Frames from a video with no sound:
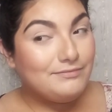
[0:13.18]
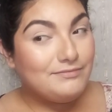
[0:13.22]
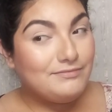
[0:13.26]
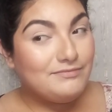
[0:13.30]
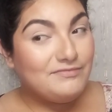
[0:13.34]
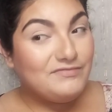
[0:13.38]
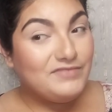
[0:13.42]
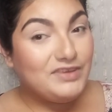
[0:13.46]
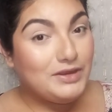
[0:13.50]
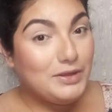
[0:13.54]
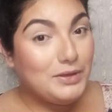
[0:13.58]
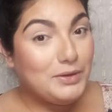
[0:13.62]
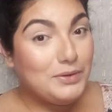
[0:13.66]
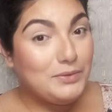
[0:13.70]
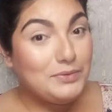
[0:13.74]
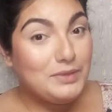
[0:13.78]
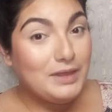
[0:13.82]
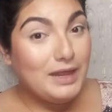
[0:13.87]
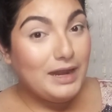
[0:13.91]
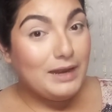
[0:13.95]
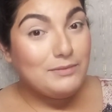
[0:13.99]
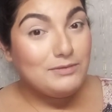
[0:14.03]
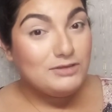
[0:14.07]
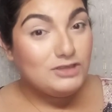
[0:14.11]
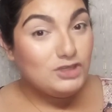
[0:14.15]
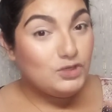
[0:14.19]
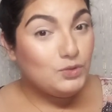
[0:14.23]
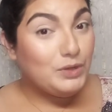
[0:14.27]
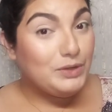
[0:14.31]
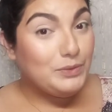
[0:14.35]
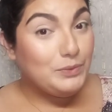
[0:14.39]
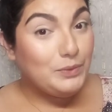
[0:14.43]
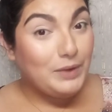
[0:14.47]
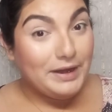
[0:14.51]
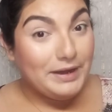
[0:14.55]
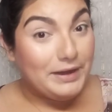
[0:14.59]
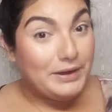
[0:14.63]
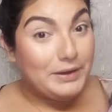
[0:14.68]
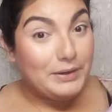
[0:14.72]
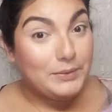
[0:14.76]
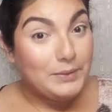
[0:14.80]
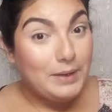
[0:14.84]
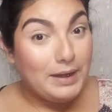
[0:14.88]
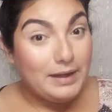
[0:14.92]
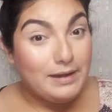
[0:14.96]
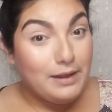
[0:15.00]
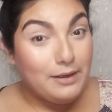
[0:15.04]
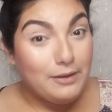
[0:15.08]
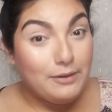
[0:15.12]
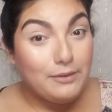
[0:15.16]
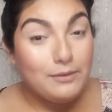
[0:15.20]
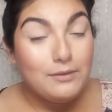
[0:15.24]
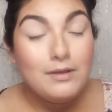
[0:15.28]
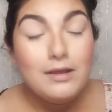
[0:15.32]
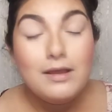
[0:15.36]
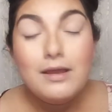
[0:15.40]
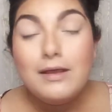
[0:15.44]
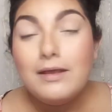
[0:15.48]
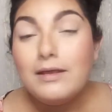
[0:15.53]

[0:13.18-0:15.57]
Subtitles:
video that I was doing right here, right now.